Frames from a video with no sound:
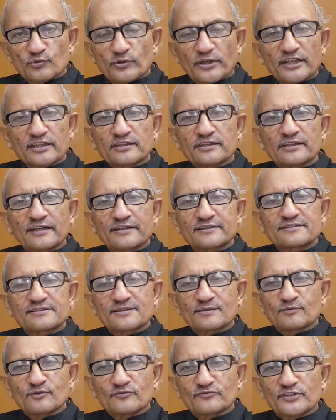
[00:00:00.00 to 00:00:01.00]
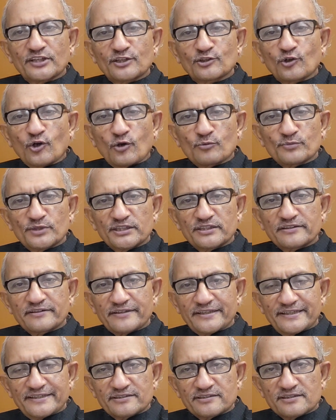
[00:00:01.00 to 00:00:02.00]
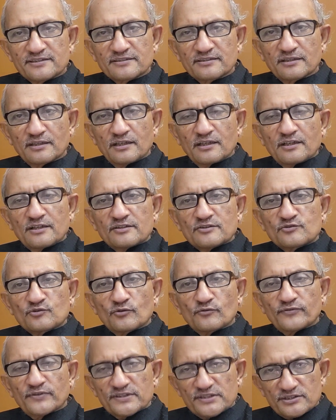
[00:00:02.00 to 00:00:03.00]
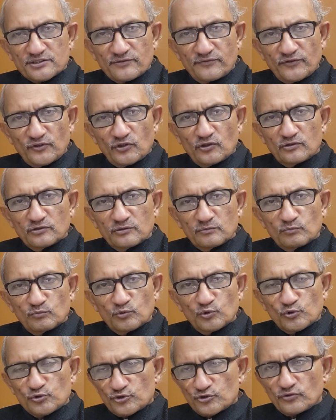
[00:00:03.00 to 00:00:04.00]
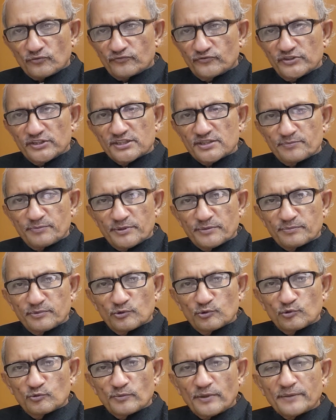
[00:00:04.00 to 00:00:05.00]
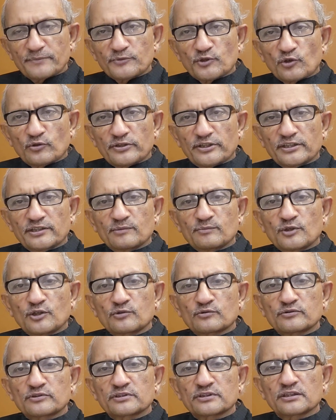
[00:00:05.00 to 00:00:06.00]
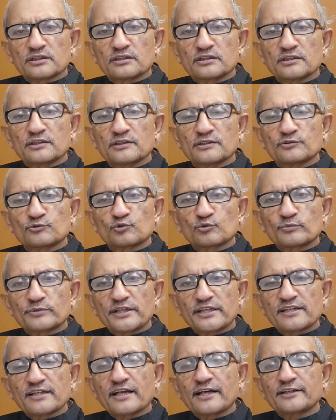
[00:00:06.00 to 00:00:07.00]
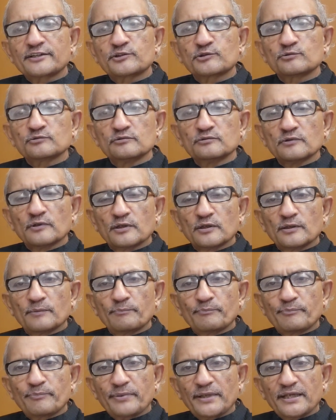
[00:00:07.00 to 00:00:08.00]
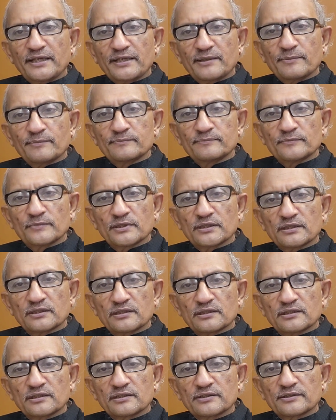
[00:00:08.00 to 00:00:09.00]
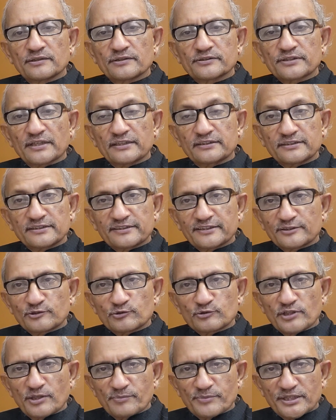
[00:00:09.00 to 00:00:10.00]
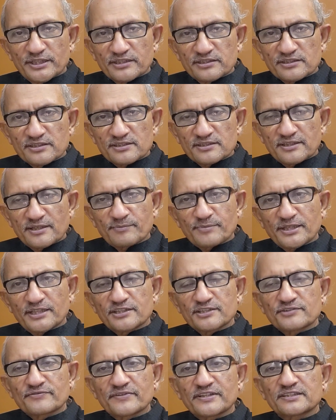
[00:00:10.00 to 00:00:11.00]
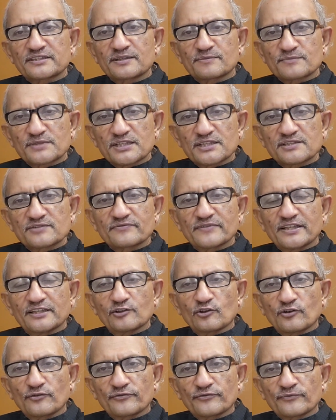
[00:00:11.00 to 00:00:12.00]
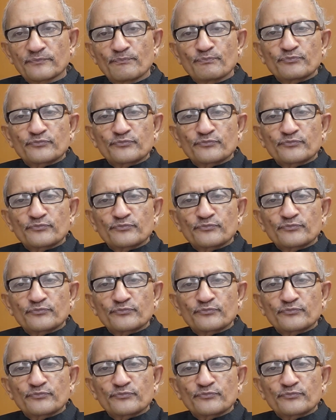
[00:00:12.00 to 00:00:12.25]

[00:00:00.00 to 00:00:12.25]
can get some of their common traits. So first of all, most of these people whom I'm talking about, nobody had to pay anything to their parents. Their parents were themselves well off.